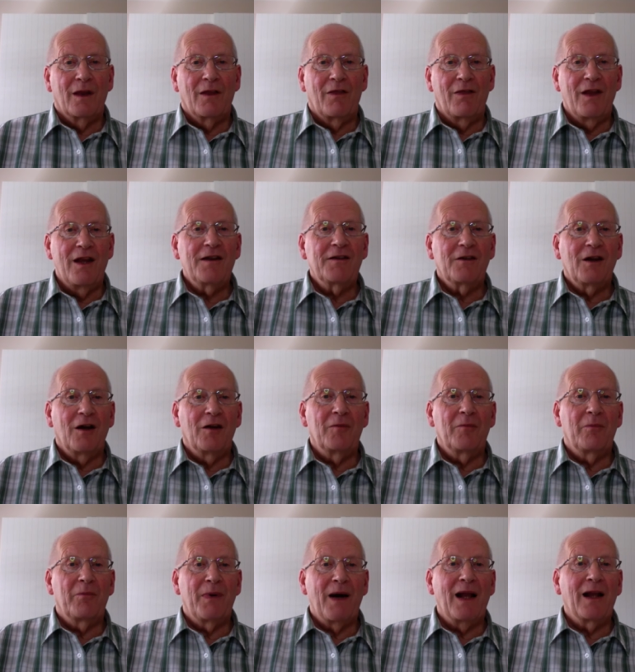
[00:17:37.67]
This
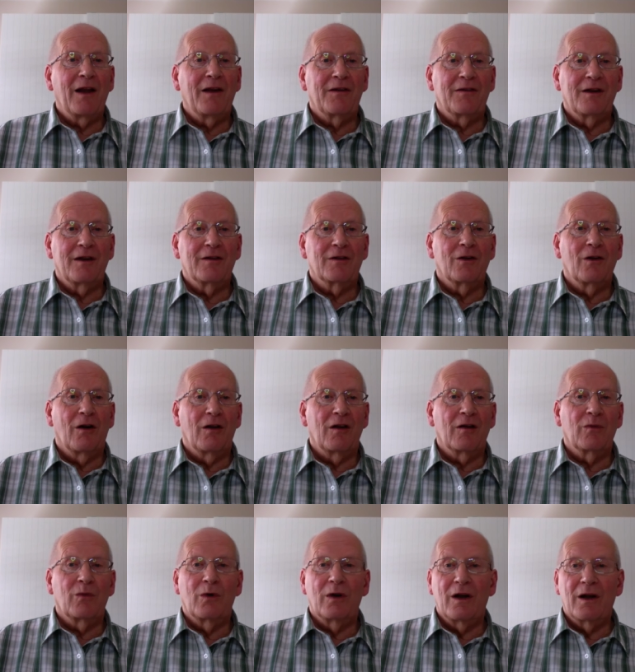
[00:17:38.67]
unbalances God's
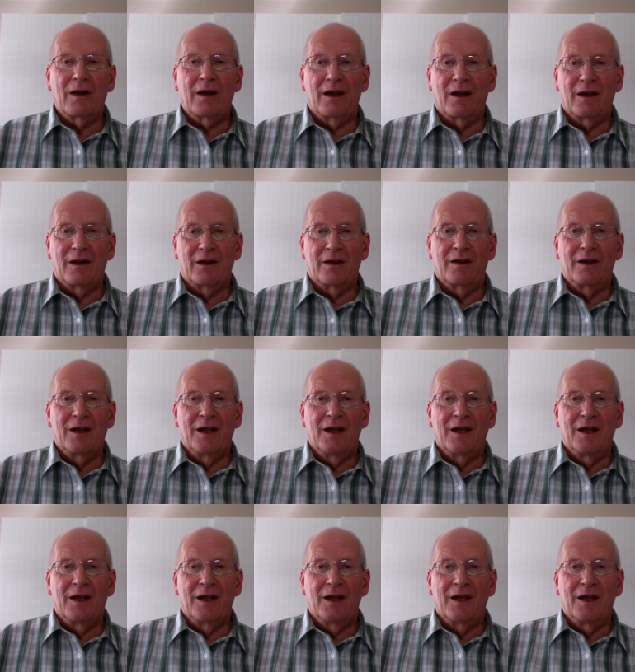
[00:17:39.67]
work here